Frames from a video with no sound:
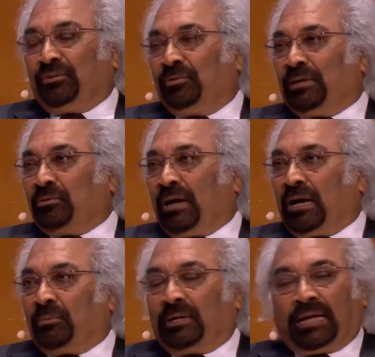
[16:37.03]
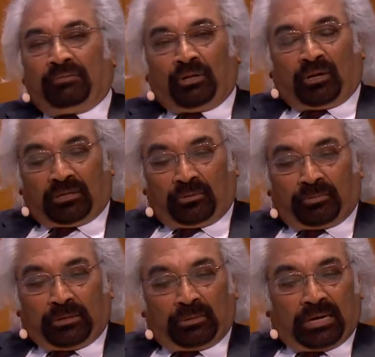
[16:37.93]
who went to Harvard. I have a daughter who
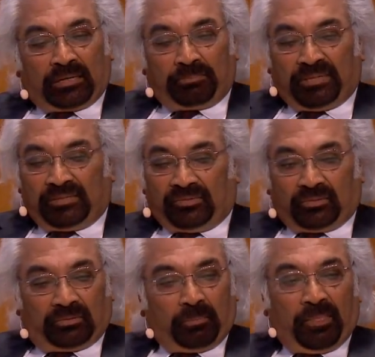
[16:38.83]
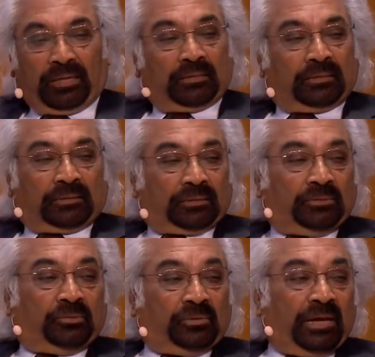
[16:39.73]
went to London Business School.
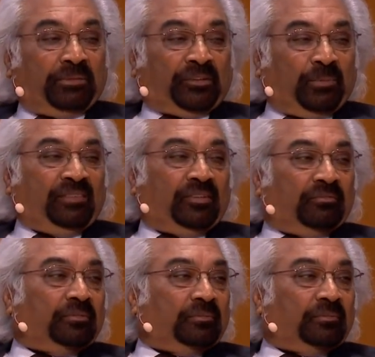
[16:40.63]
Too damn expensive.